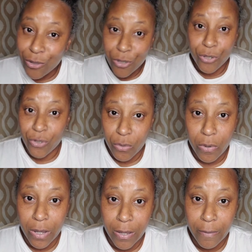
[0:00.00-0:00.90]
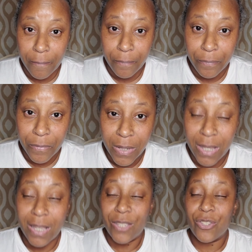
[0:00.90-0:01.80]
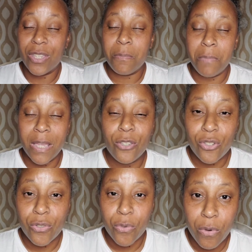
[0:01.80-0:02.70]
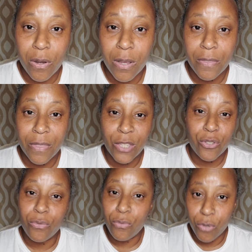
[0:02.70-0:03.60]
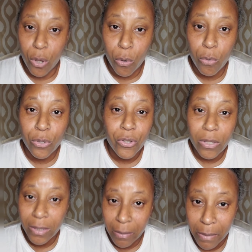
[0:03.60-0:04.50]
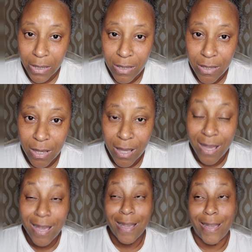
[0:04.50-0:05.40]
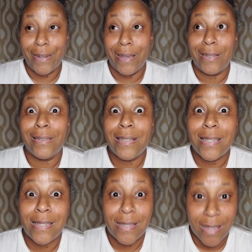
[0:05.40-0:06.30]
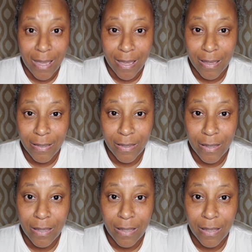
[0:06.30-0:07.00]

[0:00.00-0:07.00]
your joy. Just make sure that you know your limits and understand